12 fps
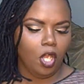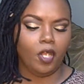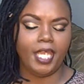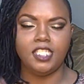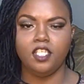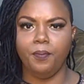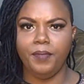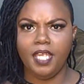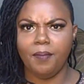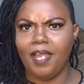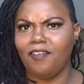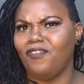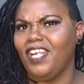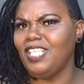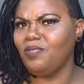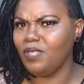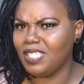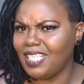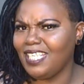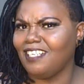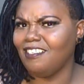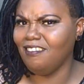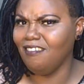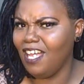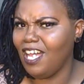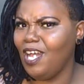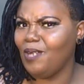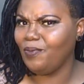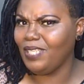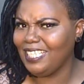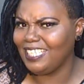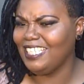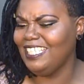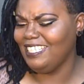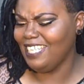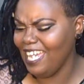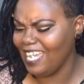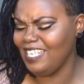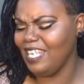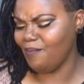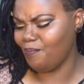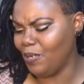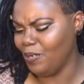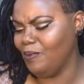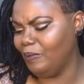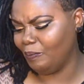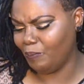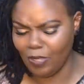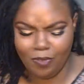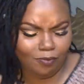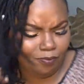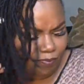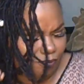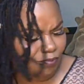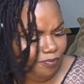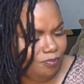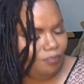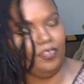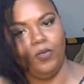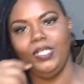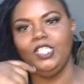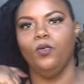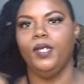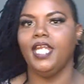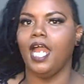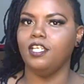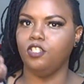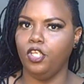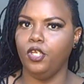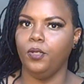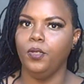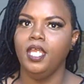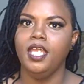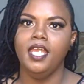Okay, so me and my friends, we's in the club, we getting it, boom, boom, we do what I do.